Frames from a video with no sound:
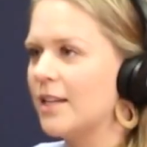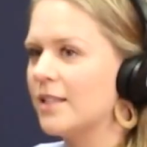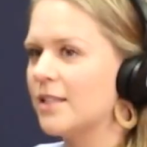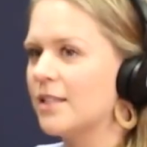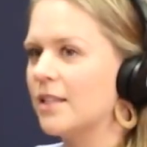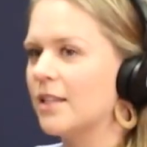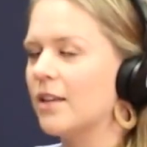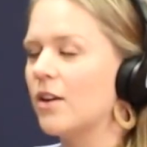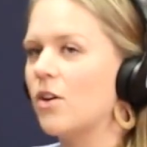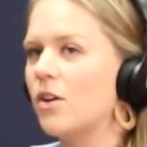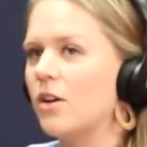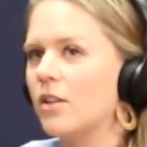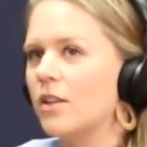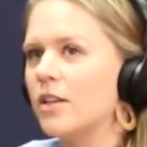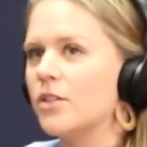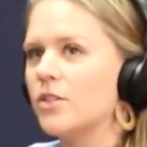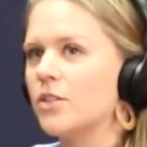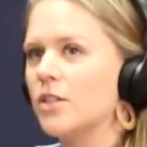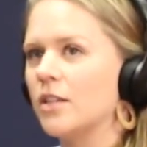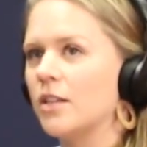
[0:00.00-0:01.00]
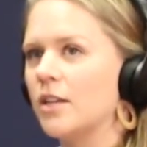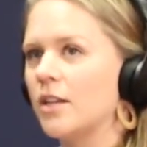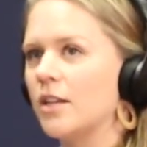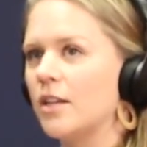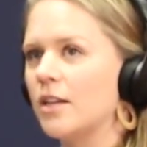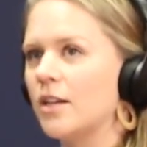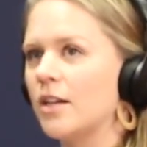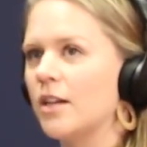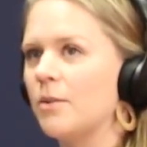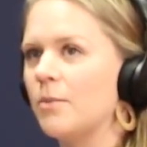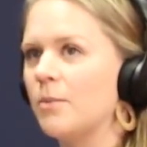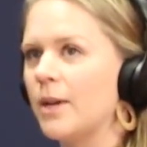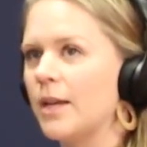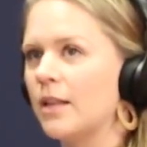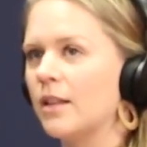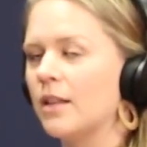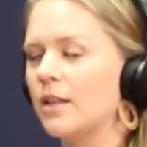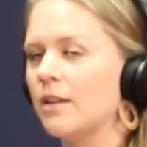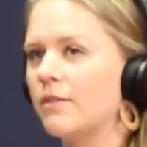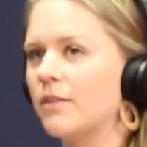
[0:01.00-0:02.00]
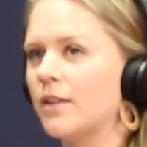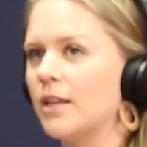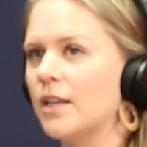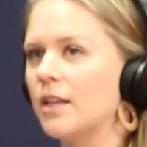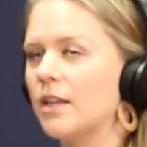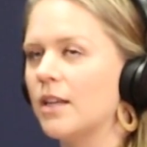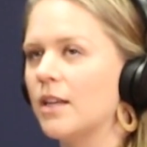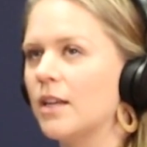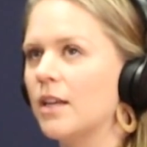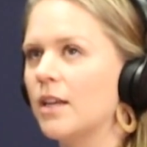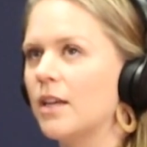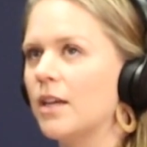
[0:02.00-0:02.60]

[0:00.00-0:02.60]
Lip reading: danced in college, and I weightlifted